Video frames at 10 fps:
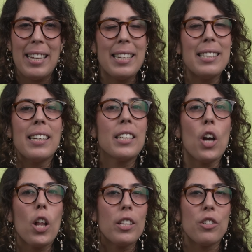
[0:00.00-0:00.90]
didn't
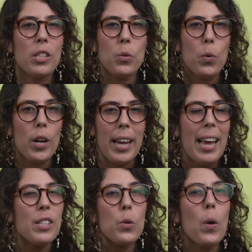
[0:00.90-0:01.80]
acknowledge his work
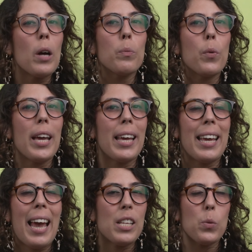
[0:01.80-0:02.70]
as
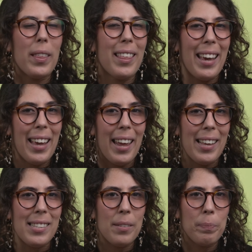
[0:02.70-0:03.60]
groundbreaking as we think it
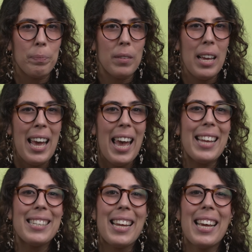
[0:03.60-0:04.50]
is.
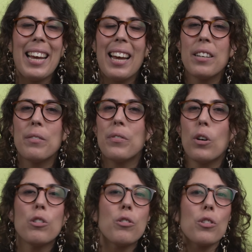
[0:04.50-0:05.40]
And they kind of
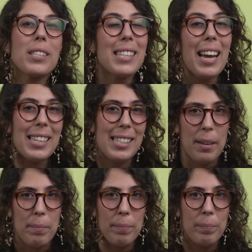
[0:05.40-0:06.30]
ostracized
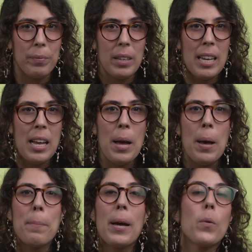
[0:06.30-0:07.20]
him.
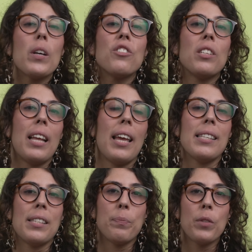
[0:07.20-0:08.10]
My question
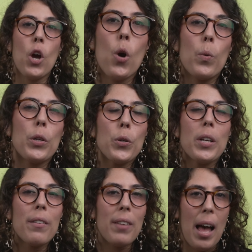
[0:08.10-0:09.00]
is, what
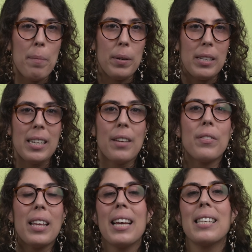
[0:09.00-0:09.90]
could have happened
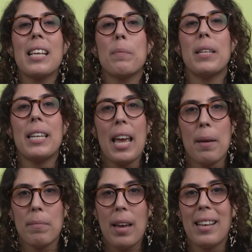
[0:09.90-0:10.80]
if they accepted
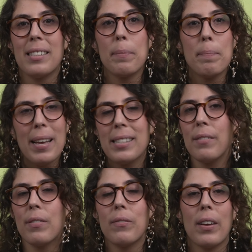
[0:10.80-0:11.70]
him and the
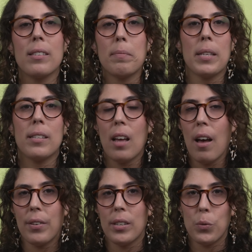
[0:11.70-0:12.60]
massive advancements
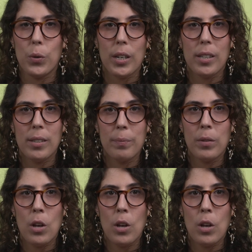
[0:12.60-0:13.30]
of his works?